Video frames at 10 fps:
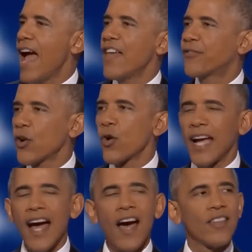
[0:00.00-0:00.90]
And through
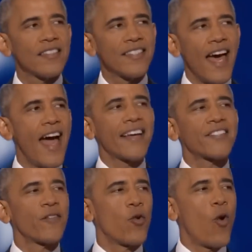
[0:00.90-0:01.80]
countless
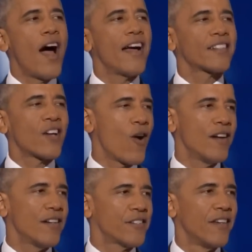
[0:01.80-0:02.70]
acts of quiet
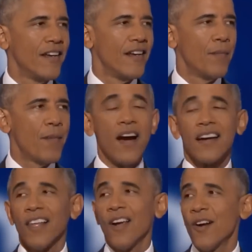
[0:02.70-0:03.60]
courage,
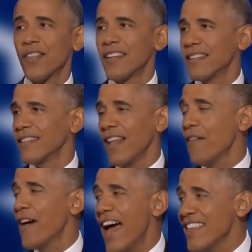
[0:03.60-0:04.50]
America learned that
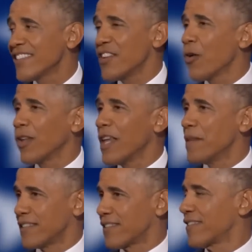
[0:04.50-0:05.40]
love has no
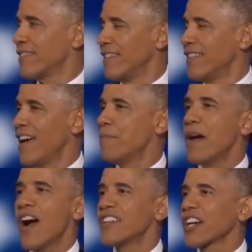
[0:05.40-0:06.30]
limits,
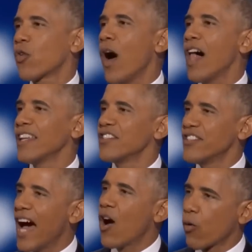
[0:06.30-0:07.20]
and marriage equality
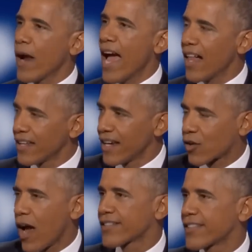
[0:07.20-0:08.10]
is now a reality
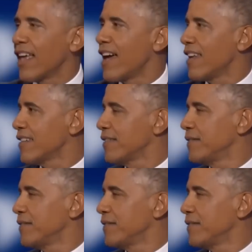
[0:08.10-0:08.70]
across the land.